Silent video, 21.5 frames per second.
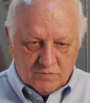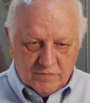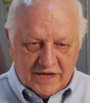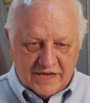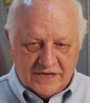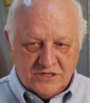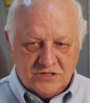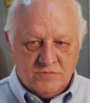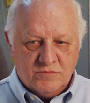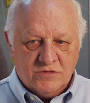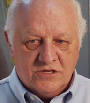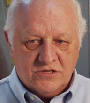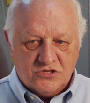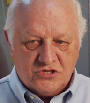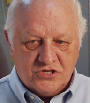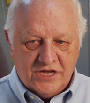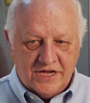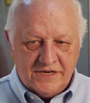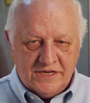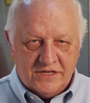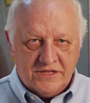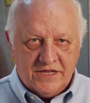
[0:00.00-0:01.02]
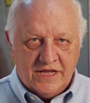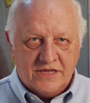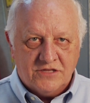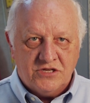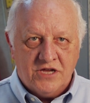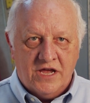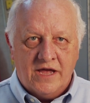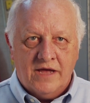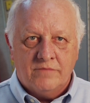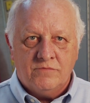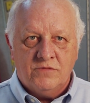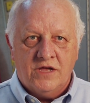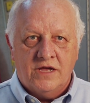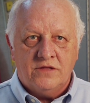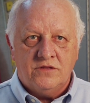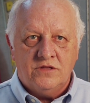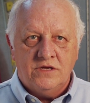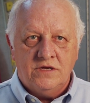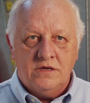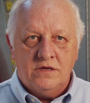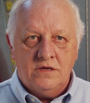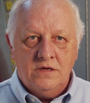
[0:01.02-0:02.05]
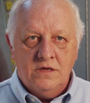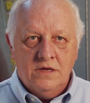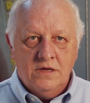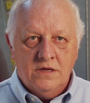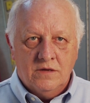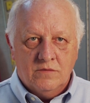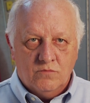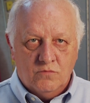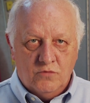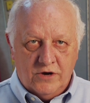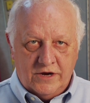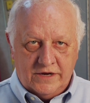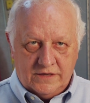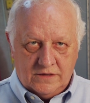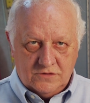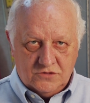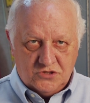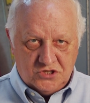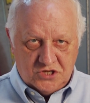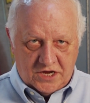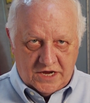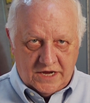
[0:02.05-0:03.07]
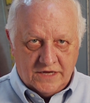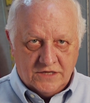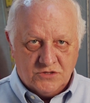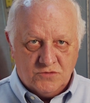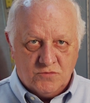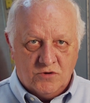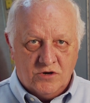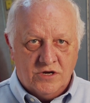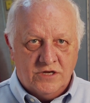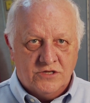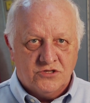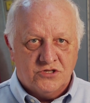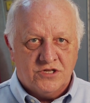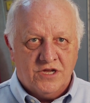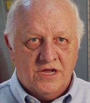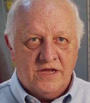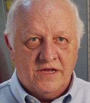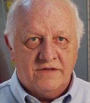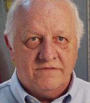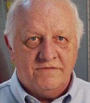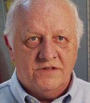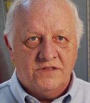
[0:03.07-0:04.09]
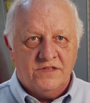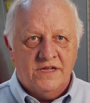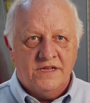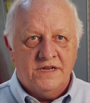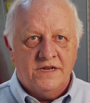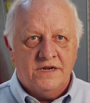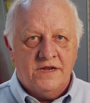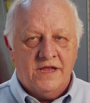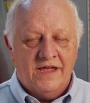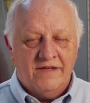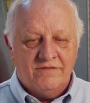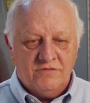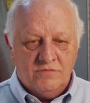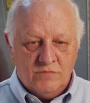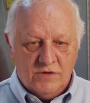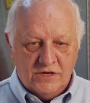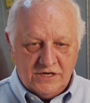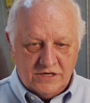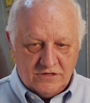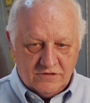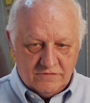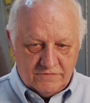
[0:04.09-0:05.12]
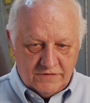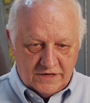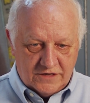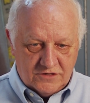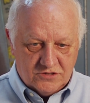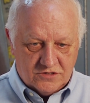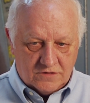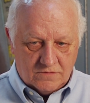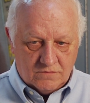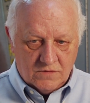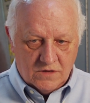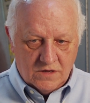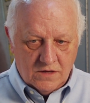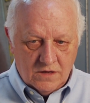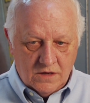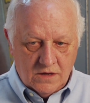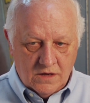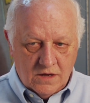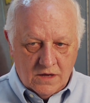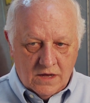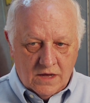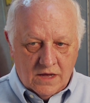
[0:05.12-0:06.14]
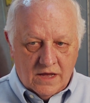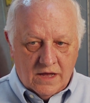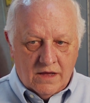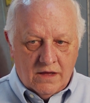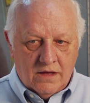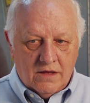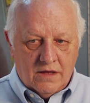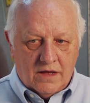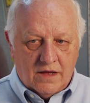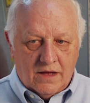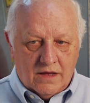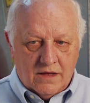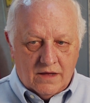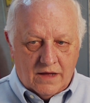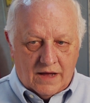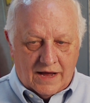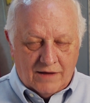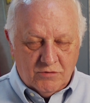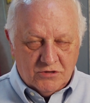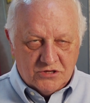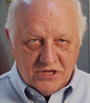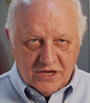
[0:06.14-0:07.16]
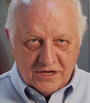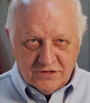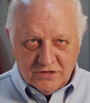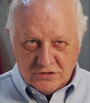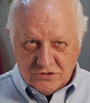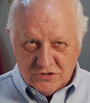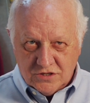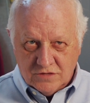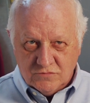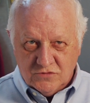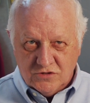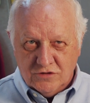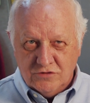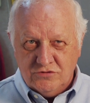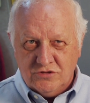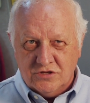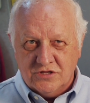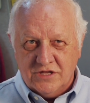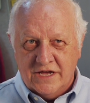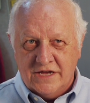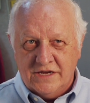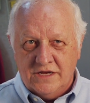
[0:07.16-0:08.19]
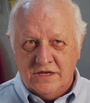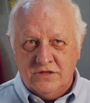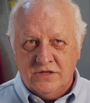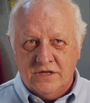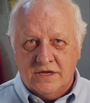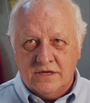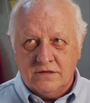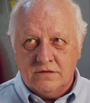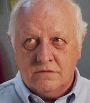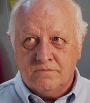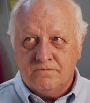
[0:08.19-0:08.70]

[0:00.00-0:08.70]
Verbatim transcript: management said at that time that the brick stands were unsafe and they didn't have the money to fix them. I would think there's some truth to that in that